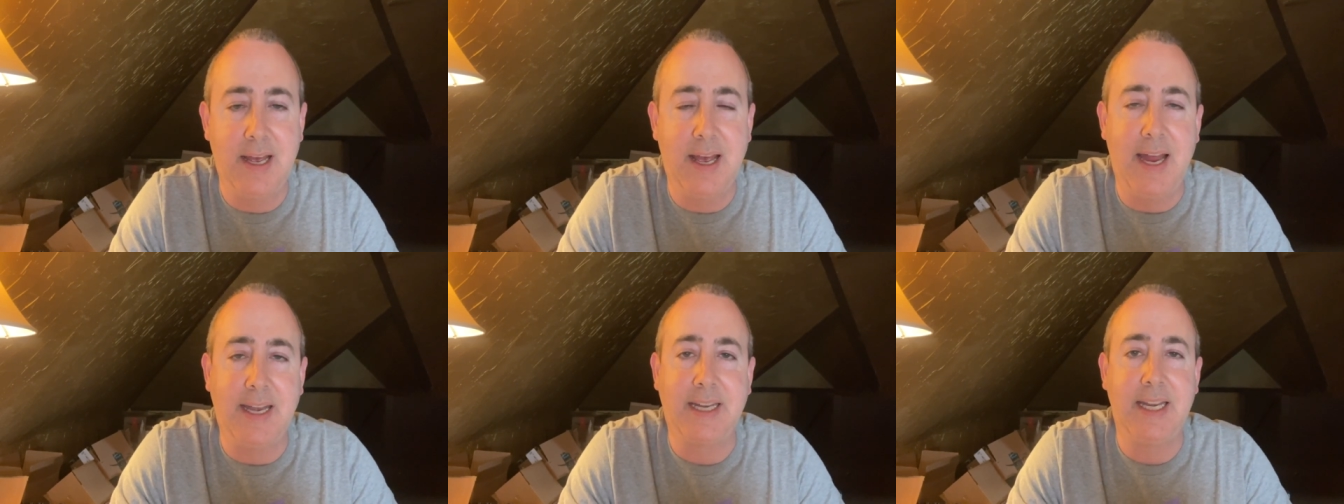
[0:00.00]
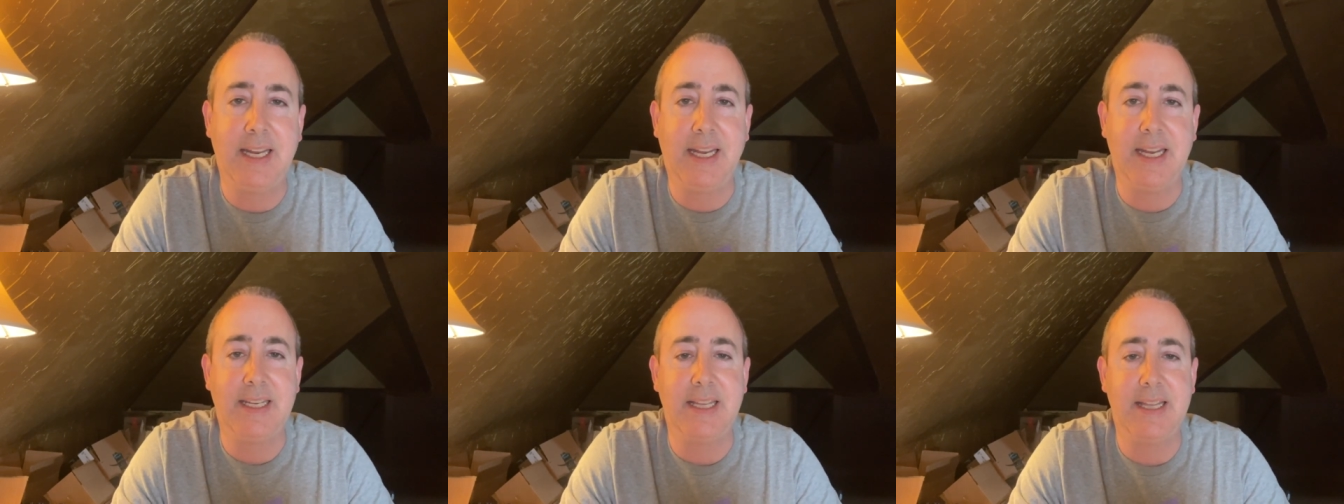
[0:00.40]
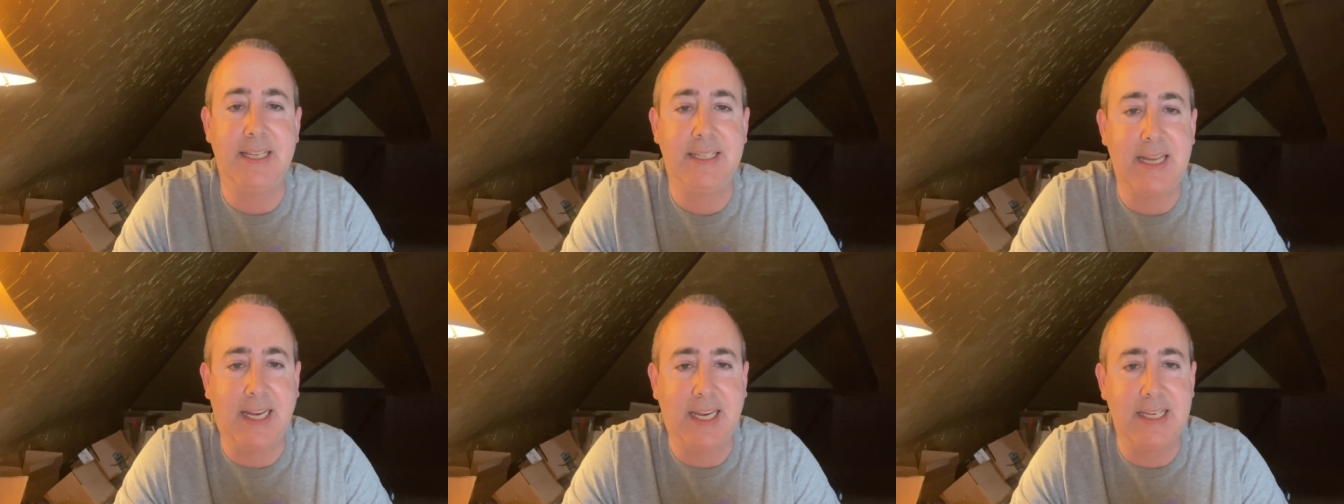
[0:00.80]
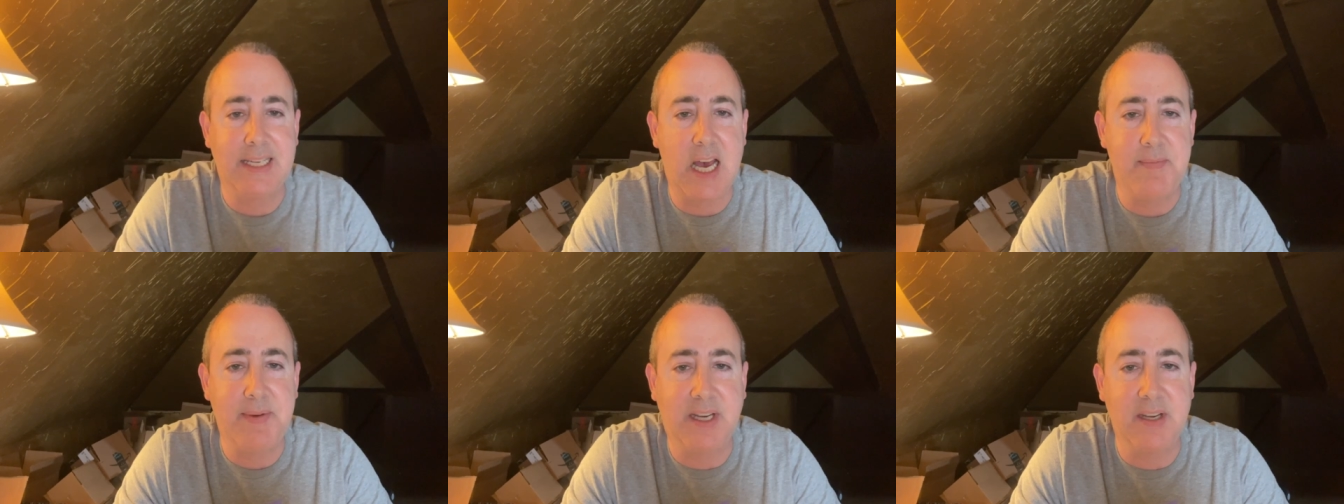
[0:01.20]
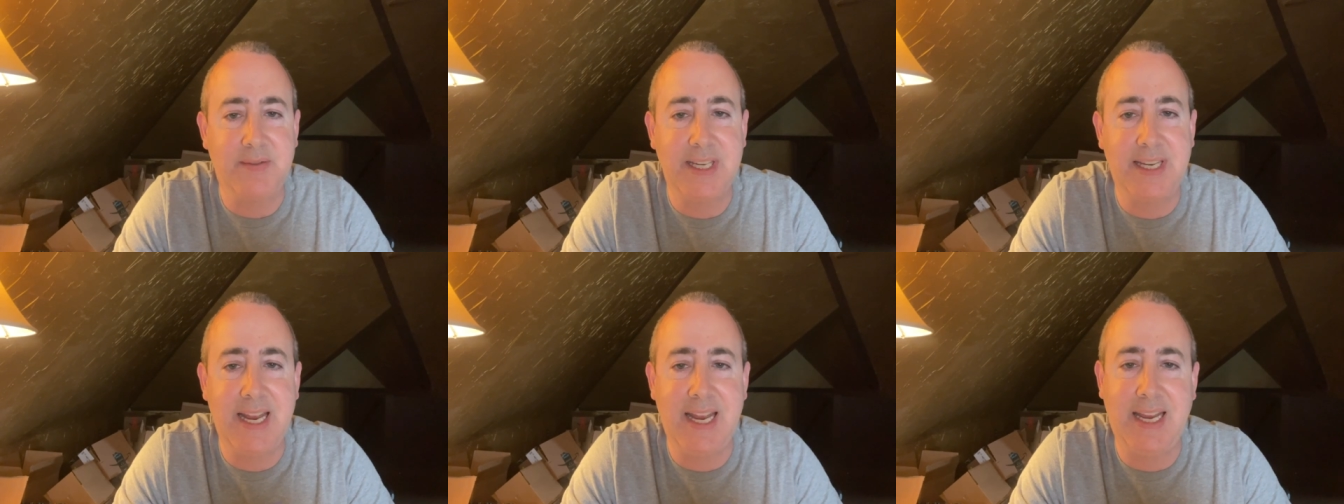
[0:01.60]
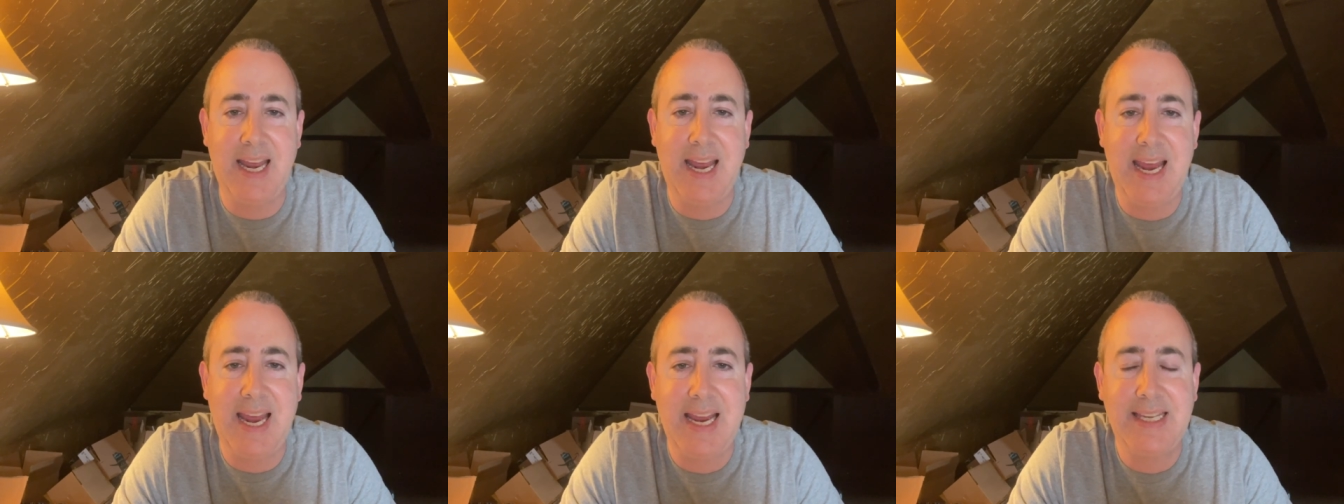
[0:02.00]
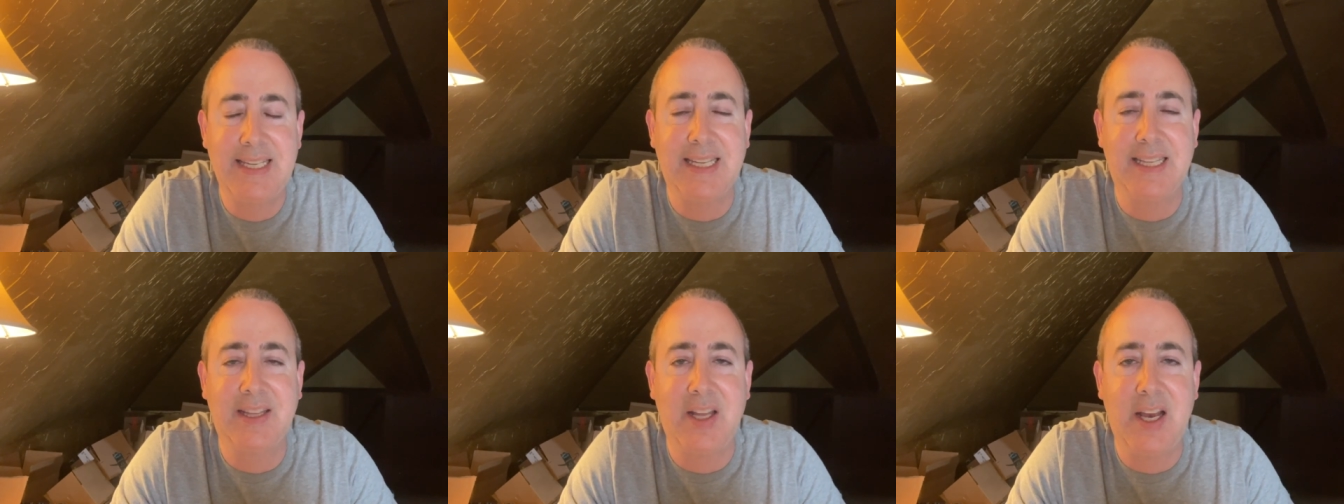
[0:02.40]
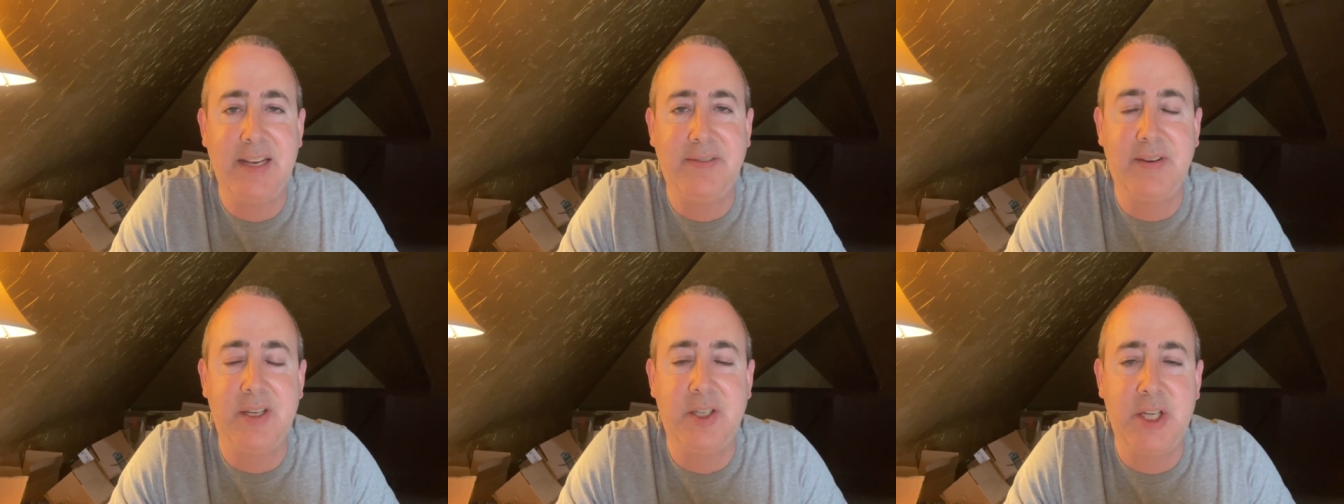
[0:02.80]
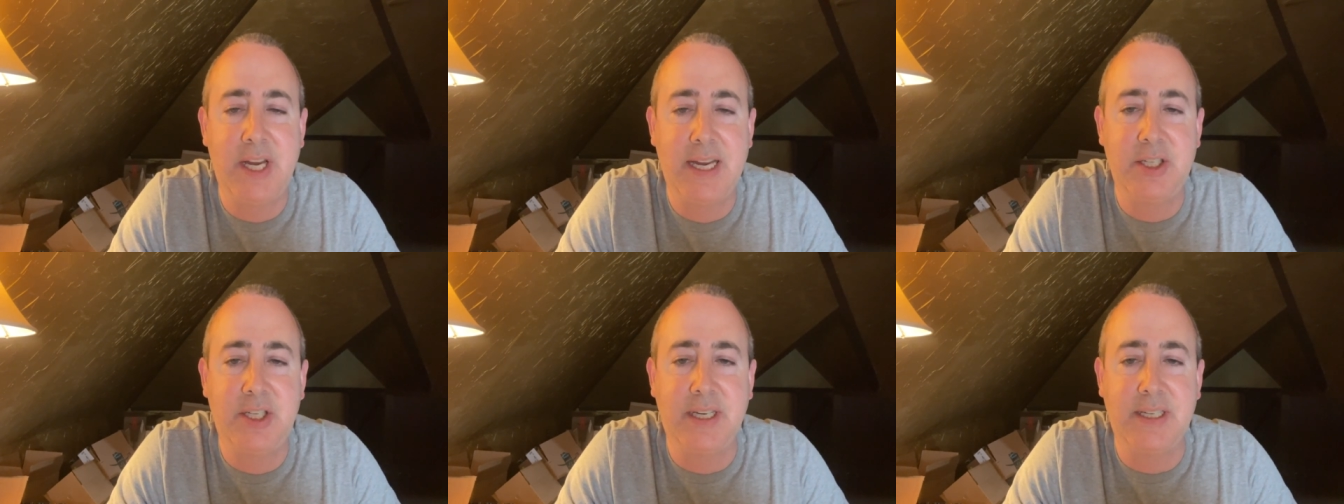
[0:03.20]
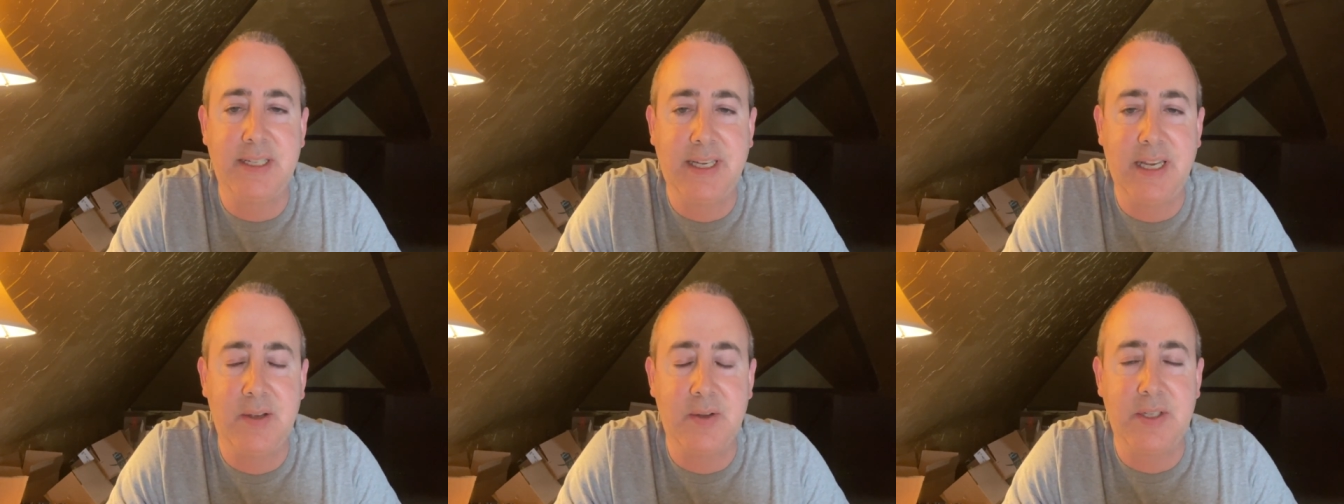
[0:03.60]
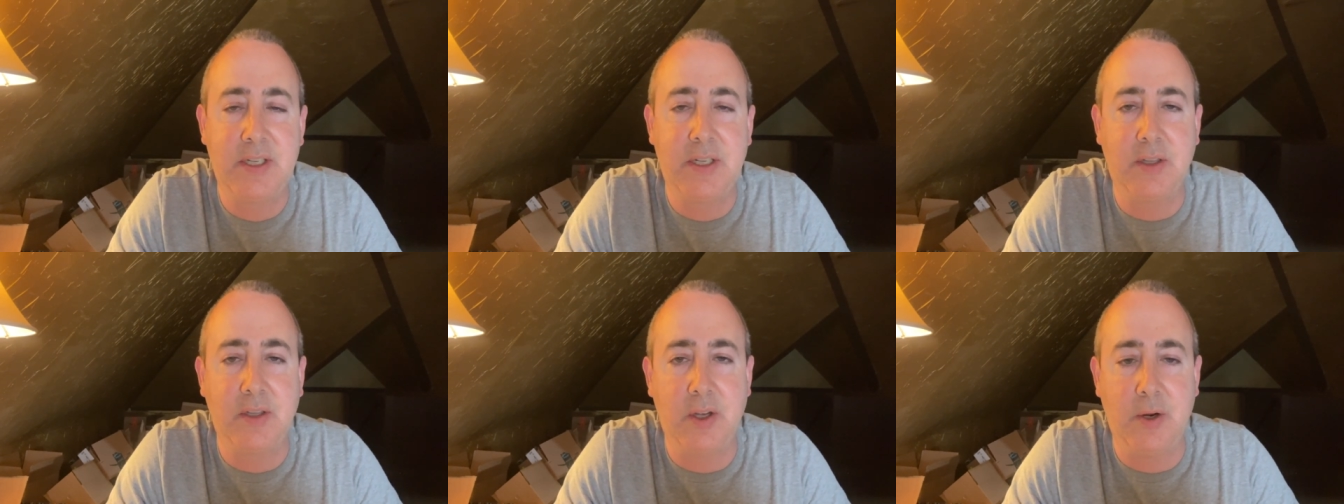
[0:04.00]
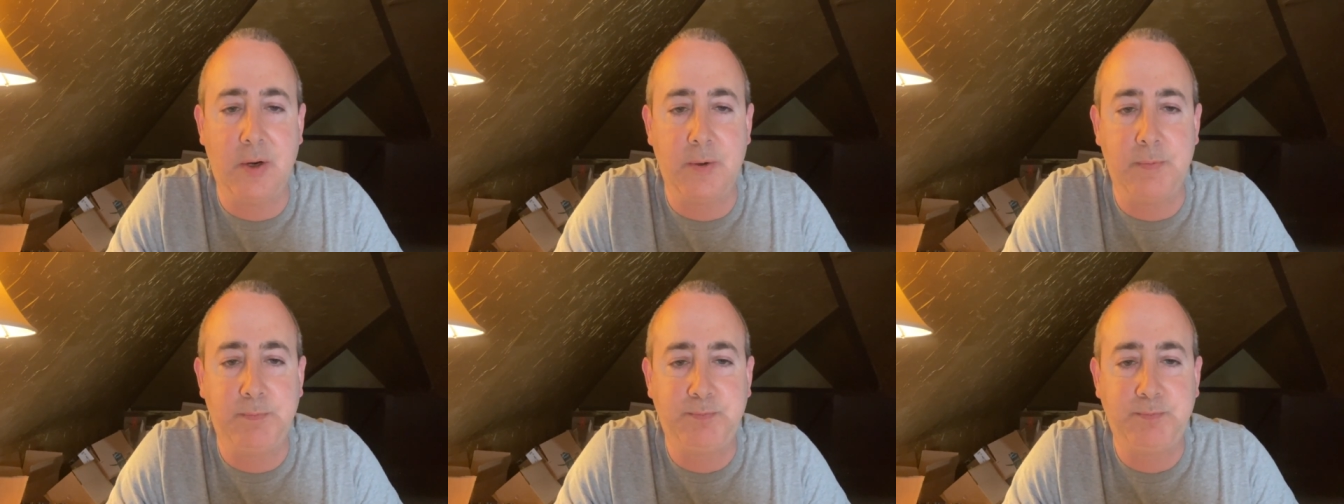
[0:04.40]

And getting into the second topic of today, 8 life-changing skills to learn.